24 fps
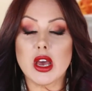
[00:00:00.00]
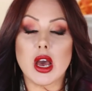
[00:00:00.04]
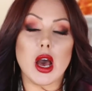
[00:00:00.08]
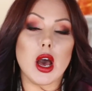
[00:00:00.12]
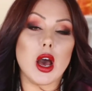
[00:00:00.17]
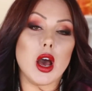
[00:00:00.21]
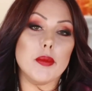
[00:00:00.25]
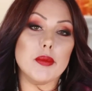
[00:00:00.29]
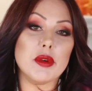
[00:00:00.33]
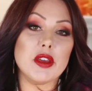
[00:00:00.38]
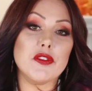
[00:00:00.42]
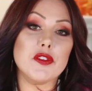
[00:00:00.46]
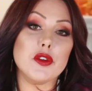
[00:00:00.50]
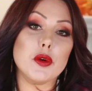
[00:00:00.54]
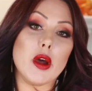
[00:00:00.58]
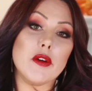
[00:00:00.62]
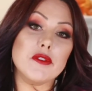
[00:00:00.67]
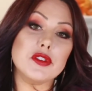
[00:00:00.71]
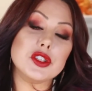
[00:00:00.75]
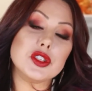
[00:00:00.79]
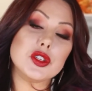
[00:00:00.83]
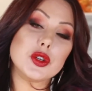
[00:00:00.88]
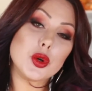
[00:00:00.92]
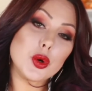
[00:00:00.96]
Um, if you
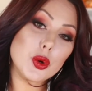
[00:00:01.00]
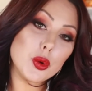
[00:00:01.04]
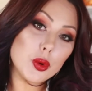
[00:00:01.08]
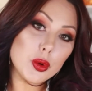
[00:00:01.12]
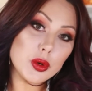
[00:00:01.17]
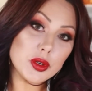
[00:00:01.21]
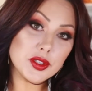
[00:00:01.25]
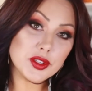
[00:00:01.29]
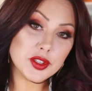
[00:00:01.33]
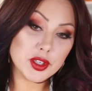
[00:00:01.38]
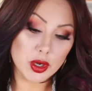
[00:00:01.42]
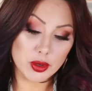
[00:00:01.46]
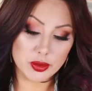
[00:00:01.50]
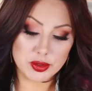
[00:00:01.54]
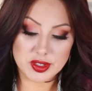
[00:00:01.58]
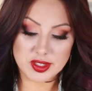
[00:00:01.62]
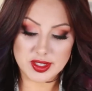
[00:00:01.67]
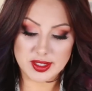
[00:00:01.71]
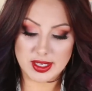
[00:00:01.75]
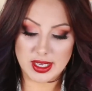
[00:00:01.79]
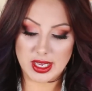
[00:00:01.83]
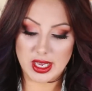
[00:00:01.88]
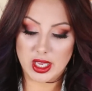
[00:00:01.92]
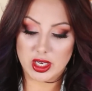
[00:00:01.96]
have cool toned
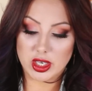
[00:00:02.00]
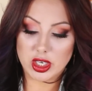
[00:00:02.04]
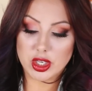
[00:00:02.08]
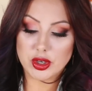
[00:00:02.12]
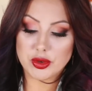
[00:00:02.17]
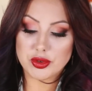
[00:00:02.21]
skin,